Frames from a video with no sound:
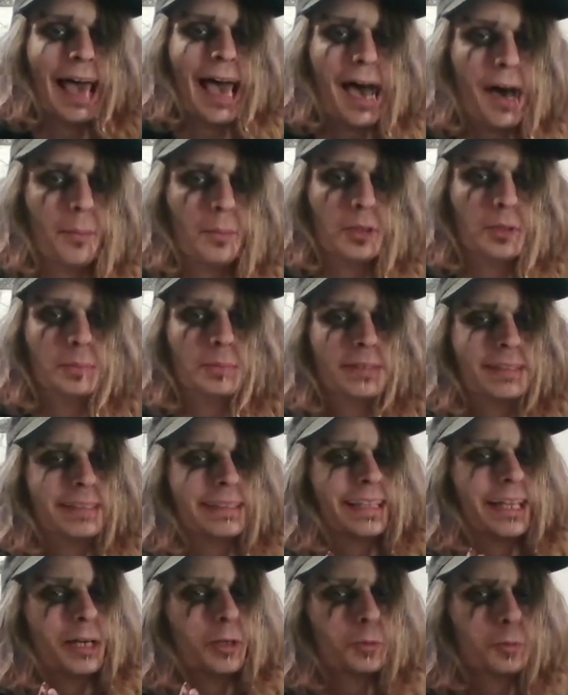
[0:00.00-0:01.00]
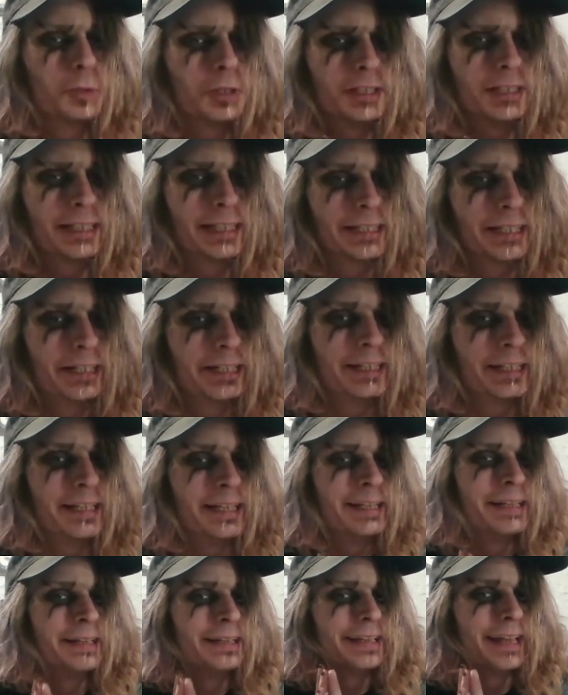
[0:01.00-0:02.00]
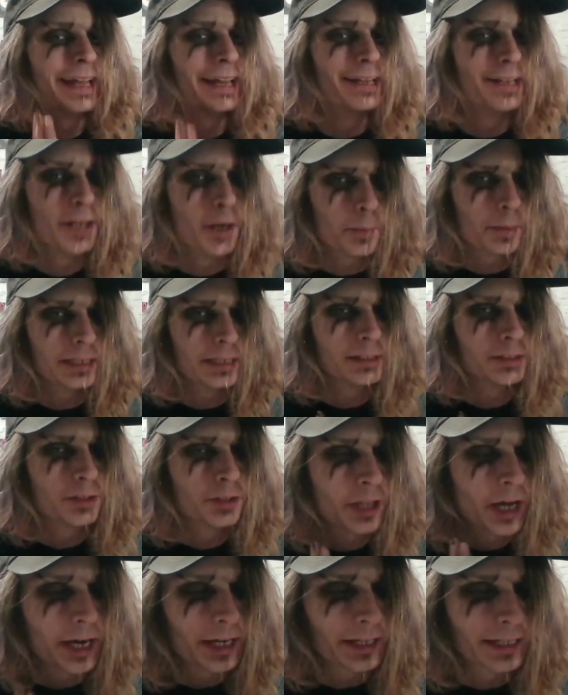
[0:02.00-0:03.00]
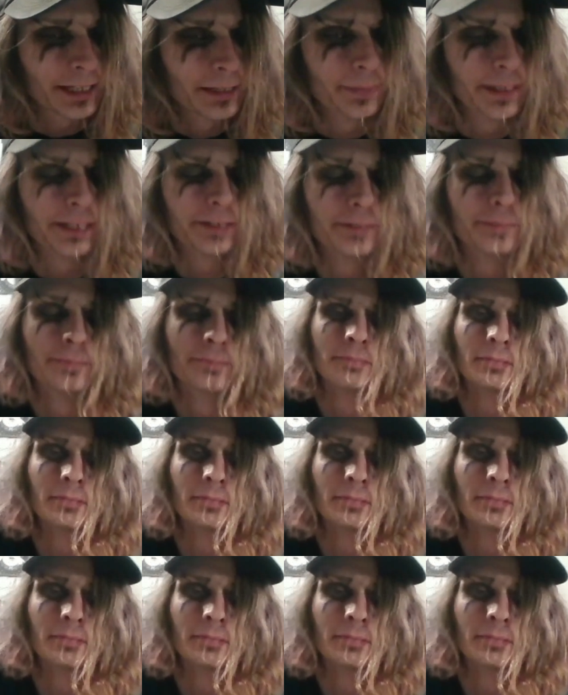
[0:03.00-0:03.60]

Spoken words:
albums that are really good that nobody's talking about.